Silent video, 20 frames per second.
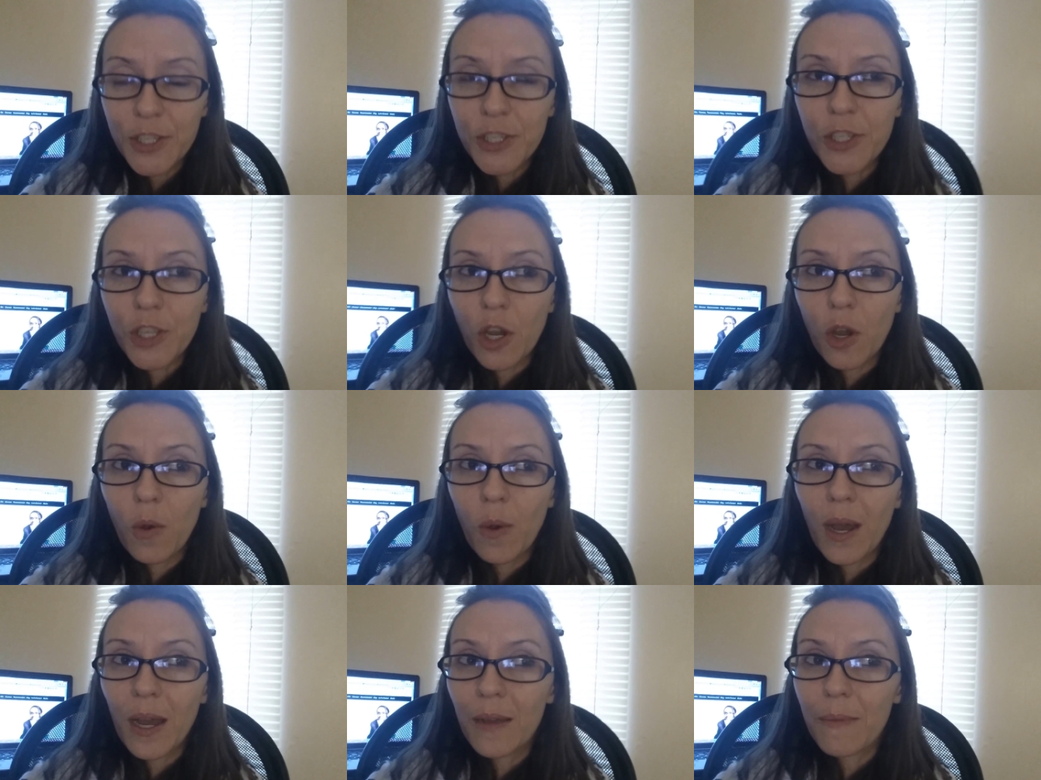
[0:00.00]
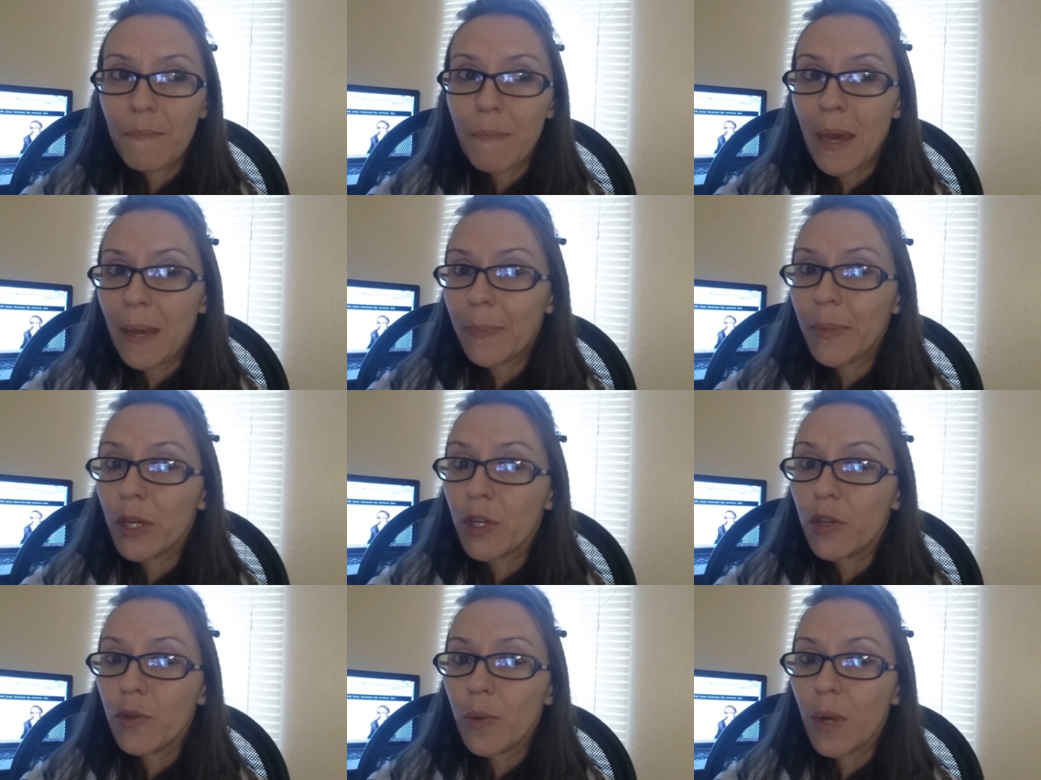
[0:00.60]
So
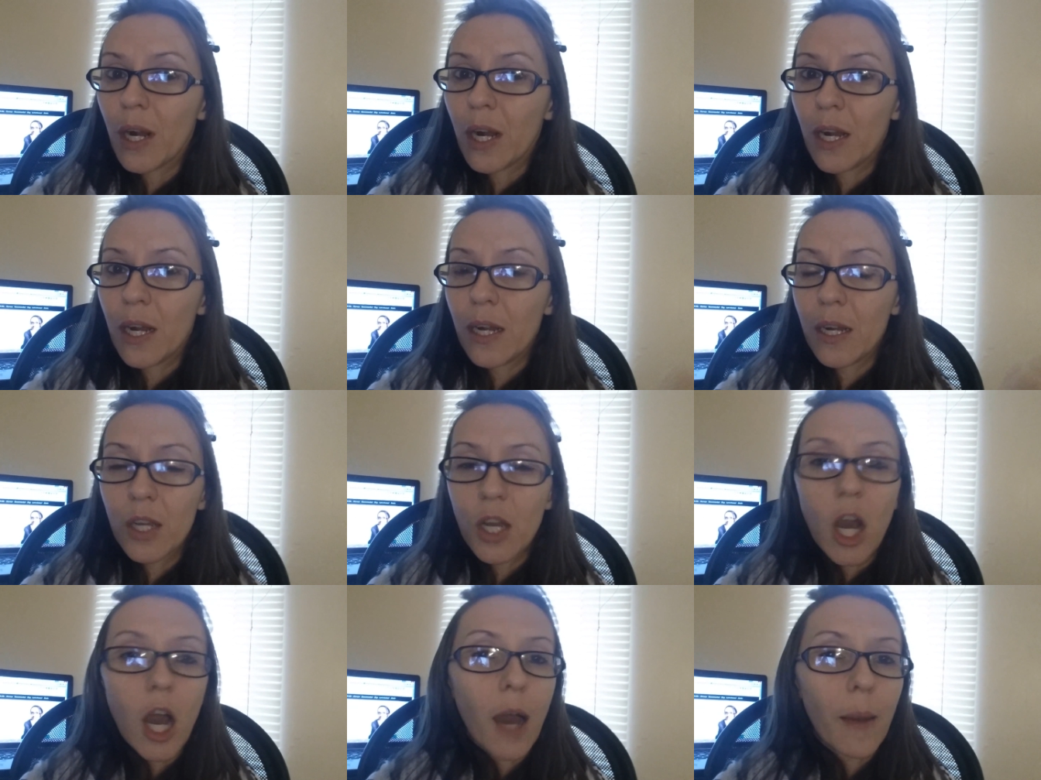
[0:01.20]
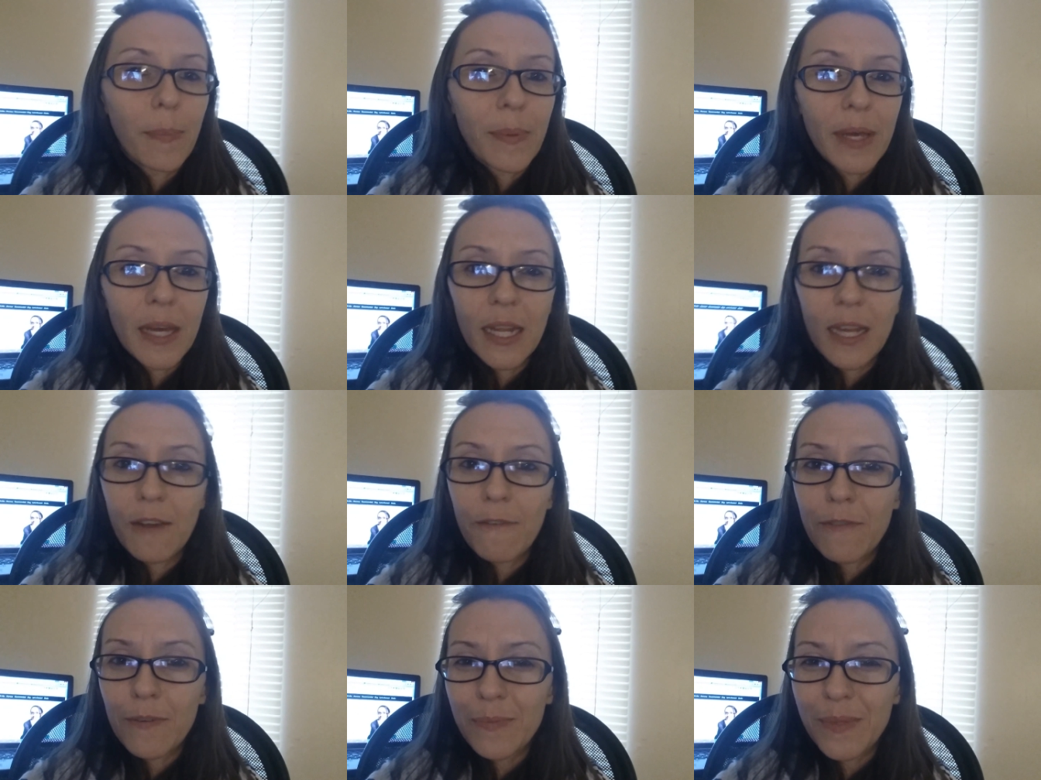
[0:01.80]
maybe you are copying
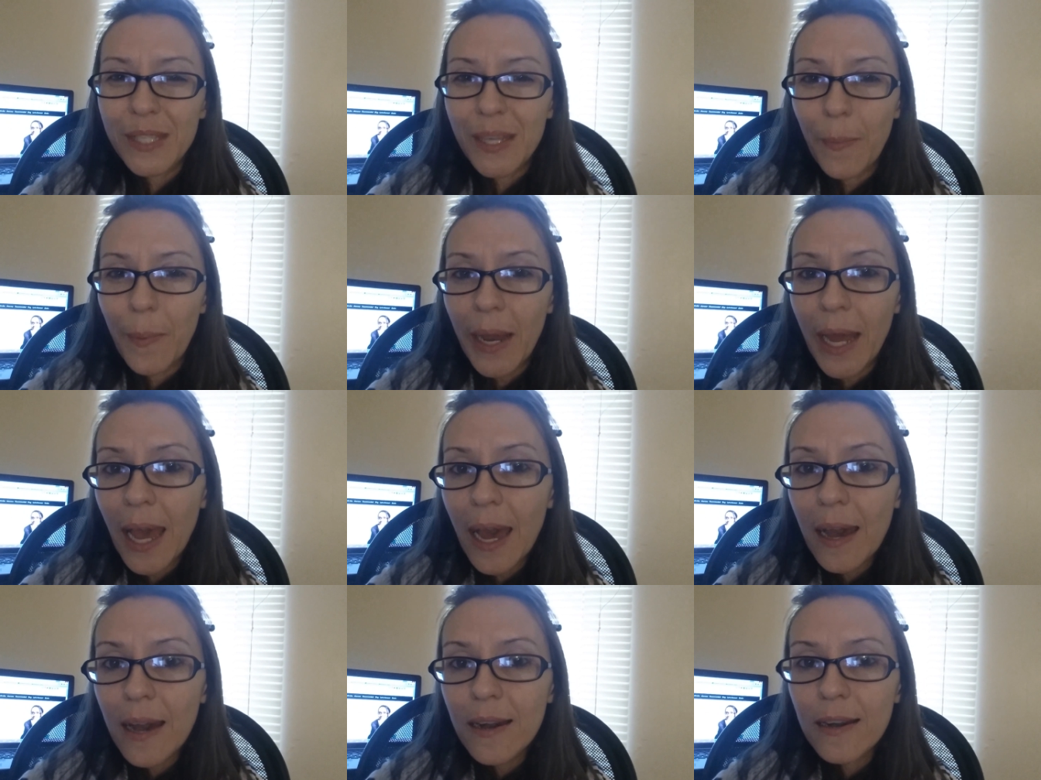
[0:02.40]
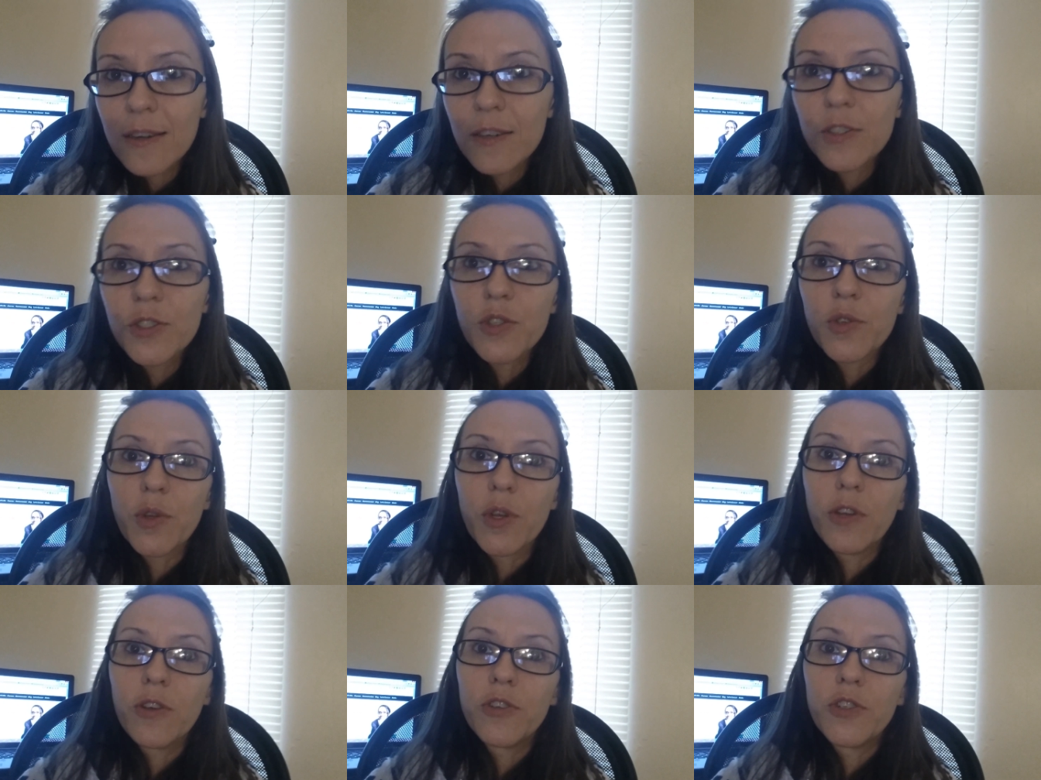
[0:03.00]
it from someone else,
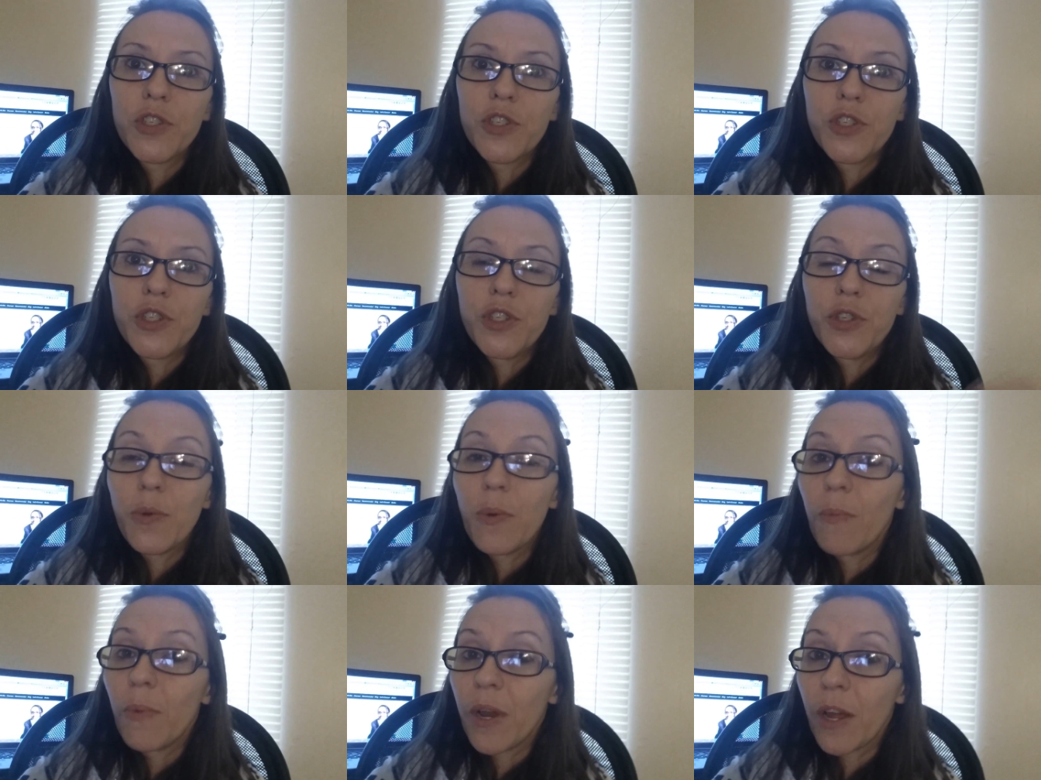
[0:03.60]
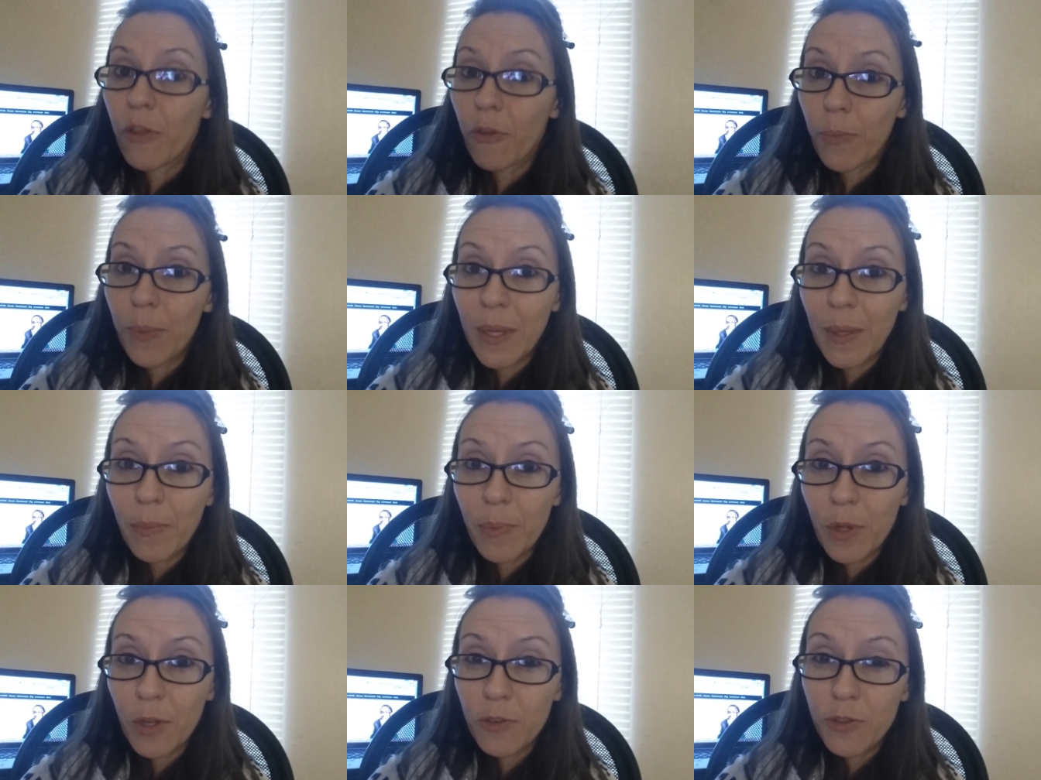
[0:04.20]
or you're just doing what other
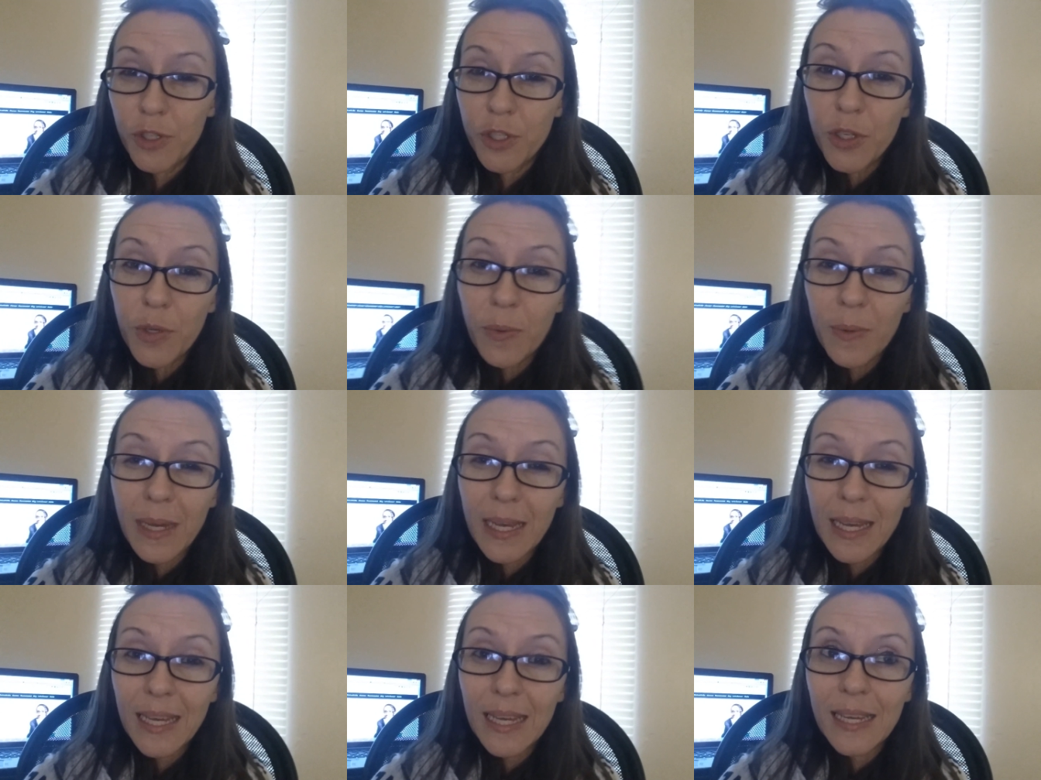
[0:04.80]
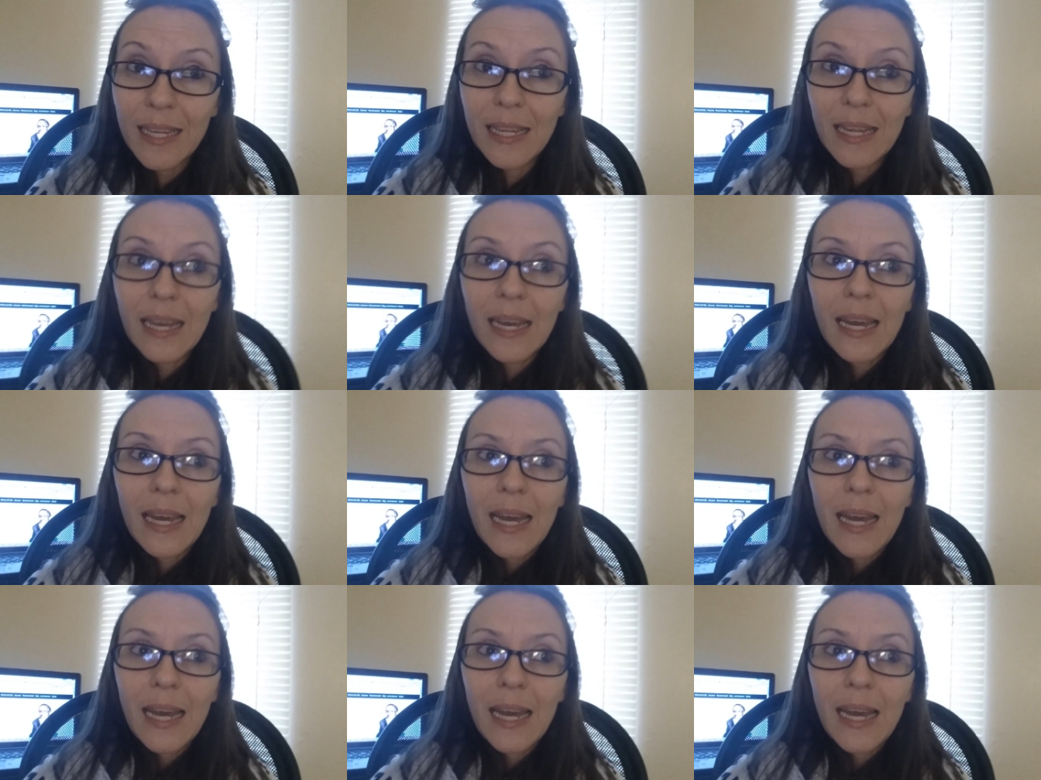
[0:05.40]
people are doing.